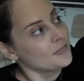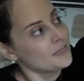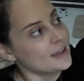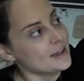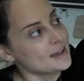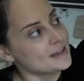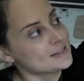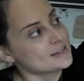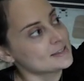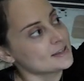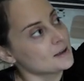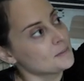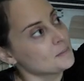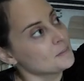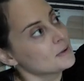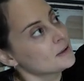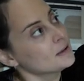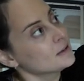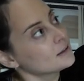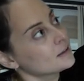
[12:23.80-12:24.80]
There's
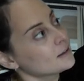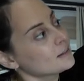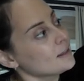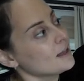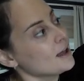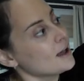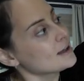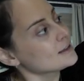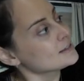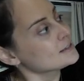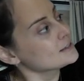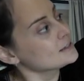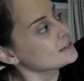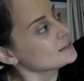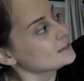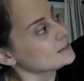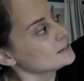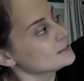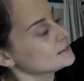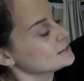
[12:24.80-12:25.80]
some
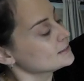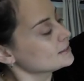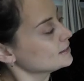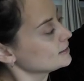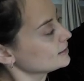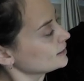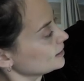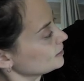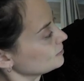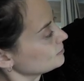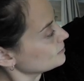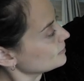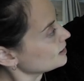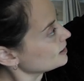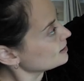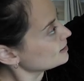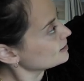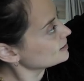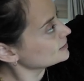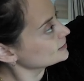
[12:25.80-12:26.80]
glasses and
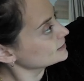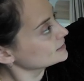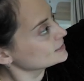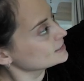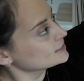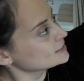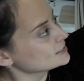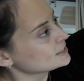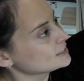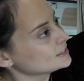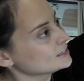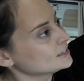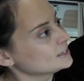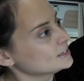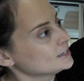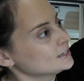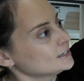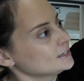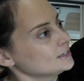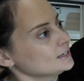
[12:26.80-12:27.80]
mugs
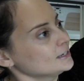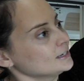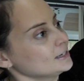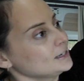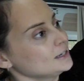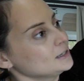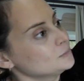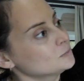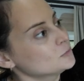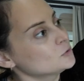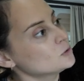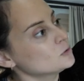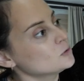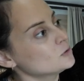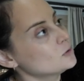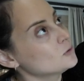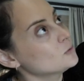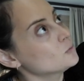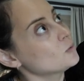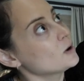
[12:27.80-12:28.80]
and
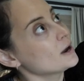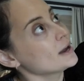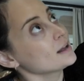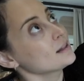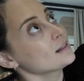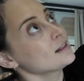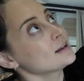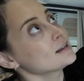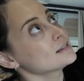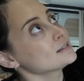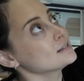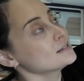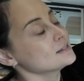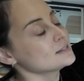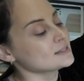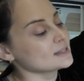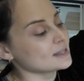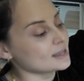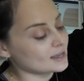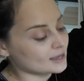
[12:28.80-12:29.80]
more wine
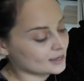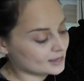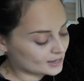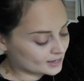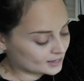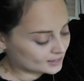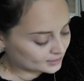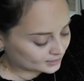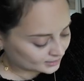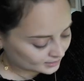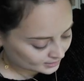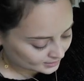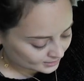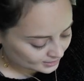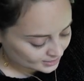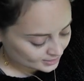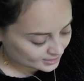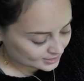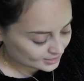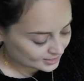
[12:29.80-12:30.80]
glasses there.
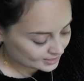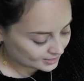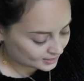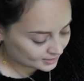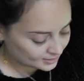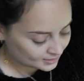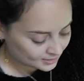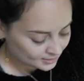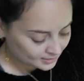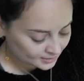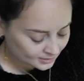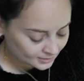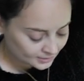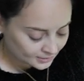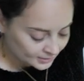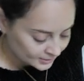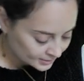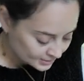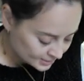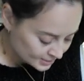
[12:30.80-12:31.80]
And then
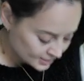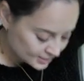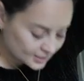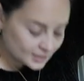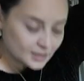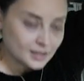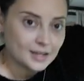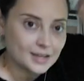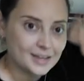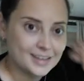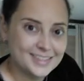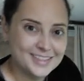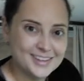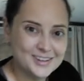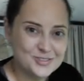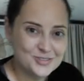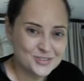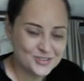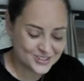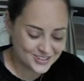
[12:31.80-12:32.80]
in the
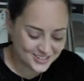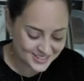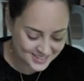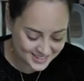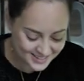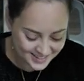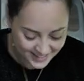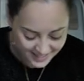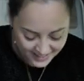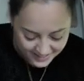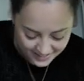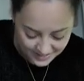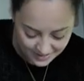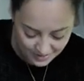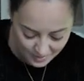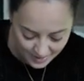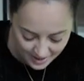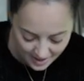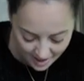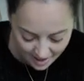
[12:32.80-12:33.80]
drawers,
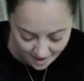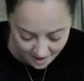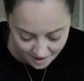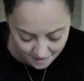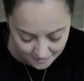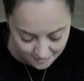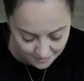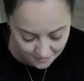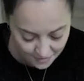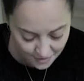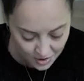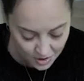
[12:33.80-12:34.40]
we have